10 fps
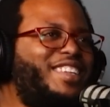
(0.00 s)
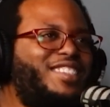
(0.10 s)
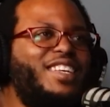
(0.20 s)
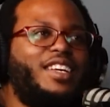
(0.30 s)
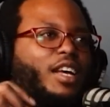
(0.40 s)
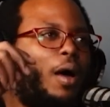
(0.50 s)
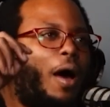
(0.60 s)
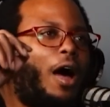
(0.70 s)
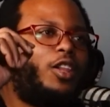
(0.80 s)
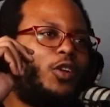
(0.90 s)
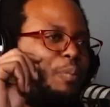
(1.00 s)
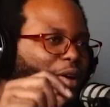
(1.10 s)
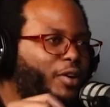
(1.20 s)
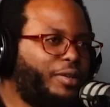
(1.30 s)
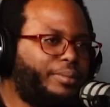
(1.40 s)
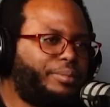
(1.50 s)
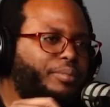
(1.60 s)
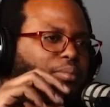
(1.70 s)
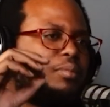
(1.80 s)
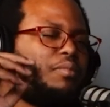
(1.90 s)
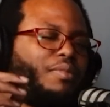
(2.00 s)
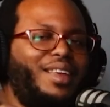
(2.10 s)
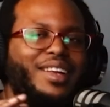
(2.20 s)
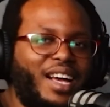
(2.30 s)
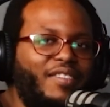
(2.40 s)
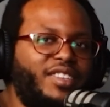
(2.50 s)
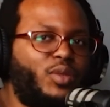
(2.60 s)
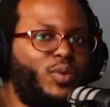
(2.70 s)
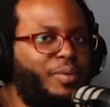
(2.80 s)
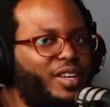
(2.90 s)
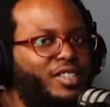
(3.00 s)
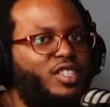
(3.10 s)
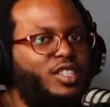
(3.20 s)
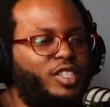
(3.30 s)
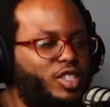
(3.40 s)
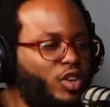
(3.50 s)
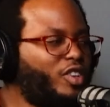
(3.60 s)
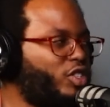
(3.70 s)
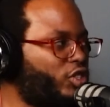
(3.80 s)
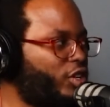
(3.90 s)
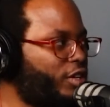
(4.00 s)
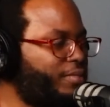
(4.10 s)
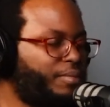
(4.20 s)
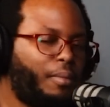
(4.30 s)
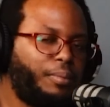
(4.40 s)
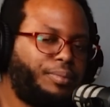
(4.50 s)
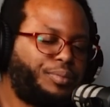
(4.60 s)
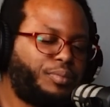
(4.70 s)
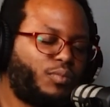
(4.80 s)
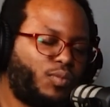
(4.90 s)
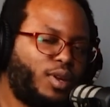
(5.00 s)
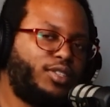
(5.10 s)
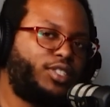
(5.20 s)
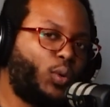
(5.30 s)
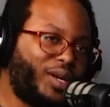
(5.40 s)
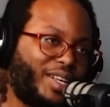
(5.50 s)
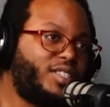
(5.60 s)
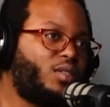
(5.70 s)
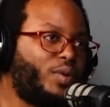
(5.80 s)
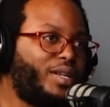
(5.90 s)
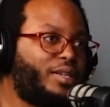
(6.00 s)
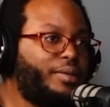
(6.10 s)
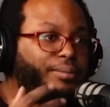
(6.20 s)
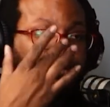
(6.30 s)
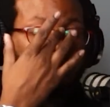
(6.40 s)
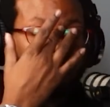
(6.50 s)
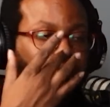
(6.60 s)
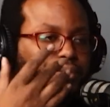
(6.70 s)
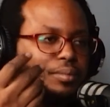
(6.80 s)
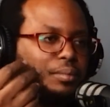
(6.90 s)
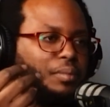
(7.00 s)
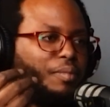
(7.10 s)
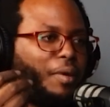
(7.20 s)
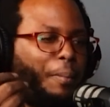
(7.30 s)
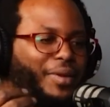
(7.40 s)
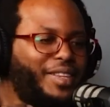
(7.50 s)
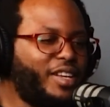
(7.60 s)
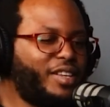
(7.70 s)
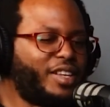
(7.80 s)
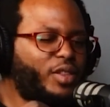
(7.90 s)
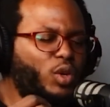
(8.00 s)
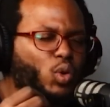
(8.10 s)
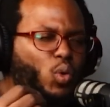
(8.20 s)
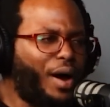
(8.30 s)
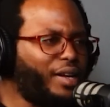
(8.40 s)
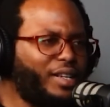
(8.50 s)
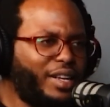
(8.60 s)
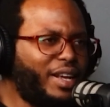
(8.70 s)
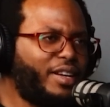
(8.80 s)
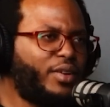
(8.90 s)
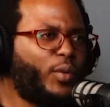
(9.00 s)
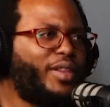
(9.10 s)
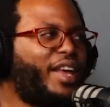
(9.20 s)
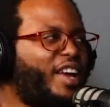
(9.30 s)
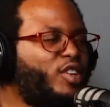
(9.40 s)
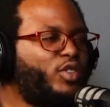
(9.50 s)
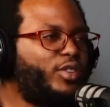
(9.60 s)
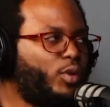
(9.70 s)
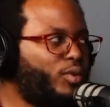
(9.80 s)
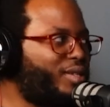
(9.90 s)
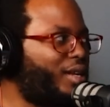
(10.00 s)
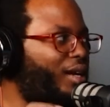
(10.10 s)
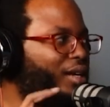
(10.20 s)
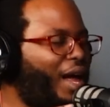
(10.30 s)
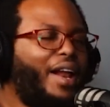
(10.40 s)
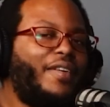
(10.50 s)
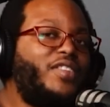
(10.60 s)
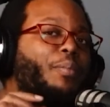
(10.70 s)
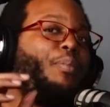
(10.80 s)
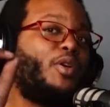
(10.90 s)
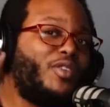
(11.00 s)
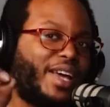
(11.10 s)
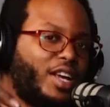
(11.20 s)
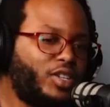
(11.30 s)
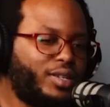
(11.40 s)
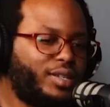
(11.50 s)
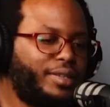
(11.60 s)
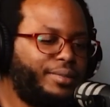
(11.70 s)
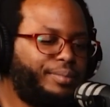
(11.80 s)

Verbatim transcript: it's a little bitter. It's obviously sweet because it's it's starch and sugar, so it is sweet but they either quinated or they introduced a lot of the bittering agent.